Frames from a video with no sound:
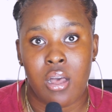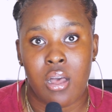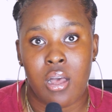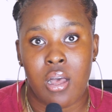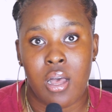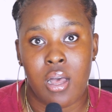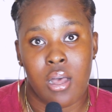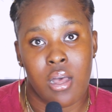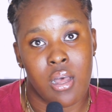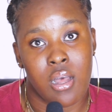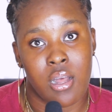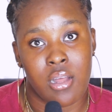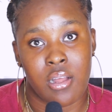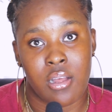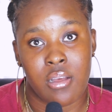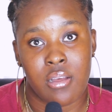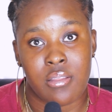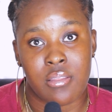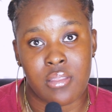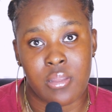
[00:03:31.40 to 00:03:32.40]
uh,
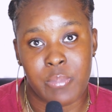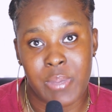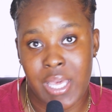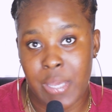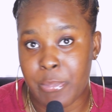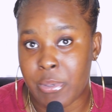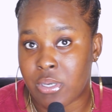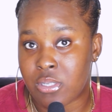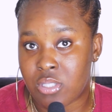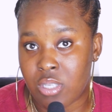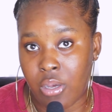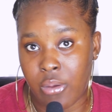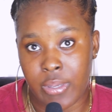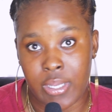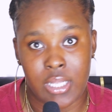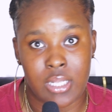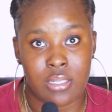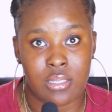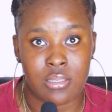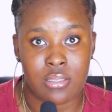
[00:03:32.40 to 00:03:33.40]
the paper
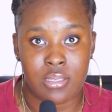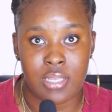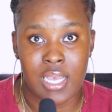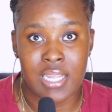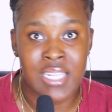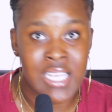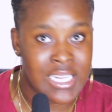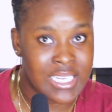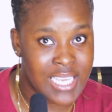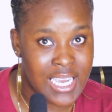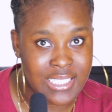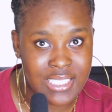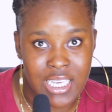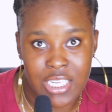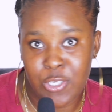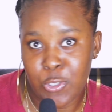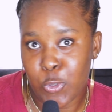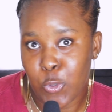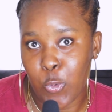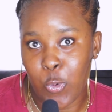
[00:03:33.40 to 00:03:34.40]
towel and then get a
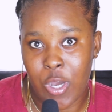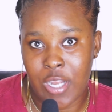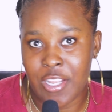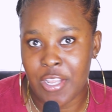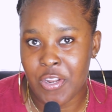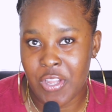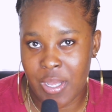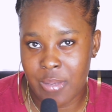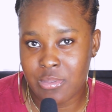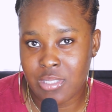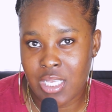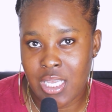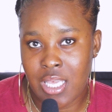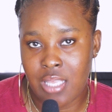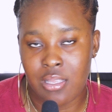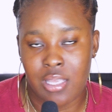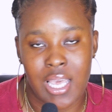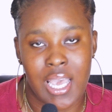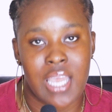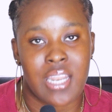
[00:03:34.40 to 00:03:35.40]
new one. You know what I'm saying?
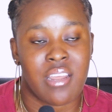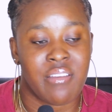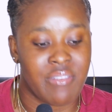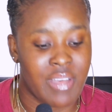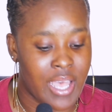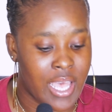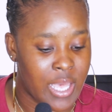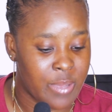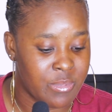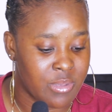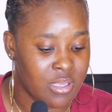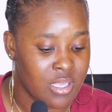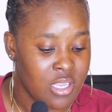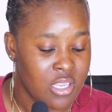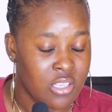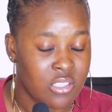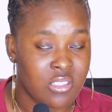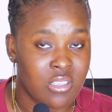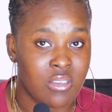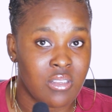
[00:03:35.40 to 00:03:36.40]
Kind of vibe.
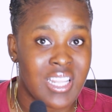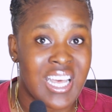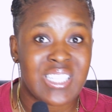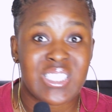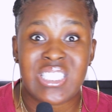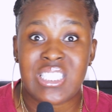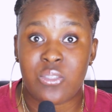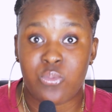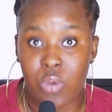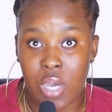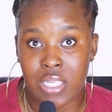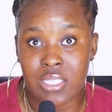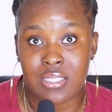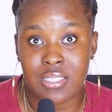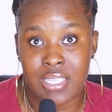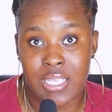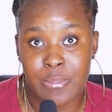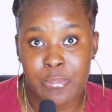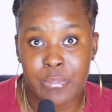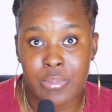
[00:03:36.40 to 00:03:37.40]
So that is one
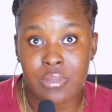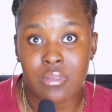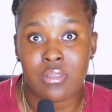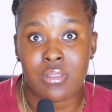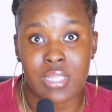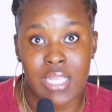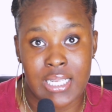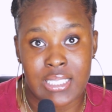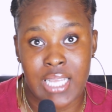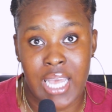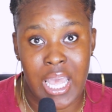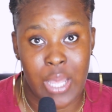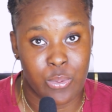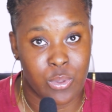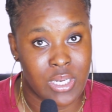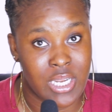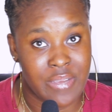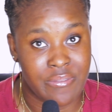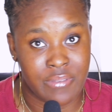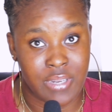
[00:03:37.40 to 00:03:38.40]
tip that I would
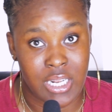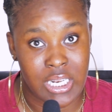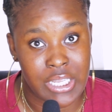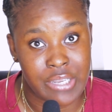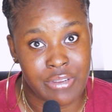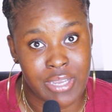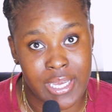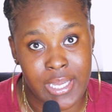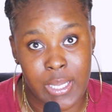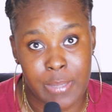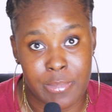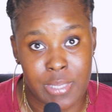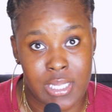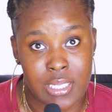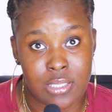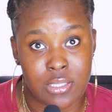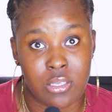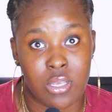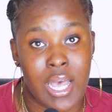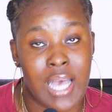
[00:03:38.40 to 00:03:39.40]
definitely recommend.
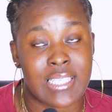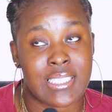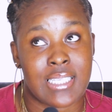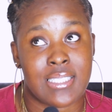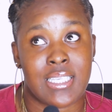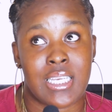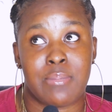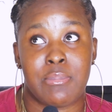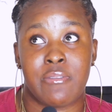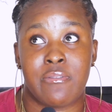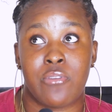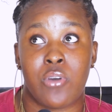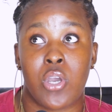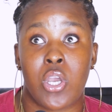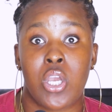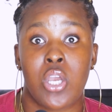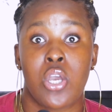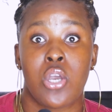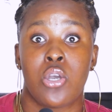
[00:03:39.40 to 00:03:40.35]
So as I said before,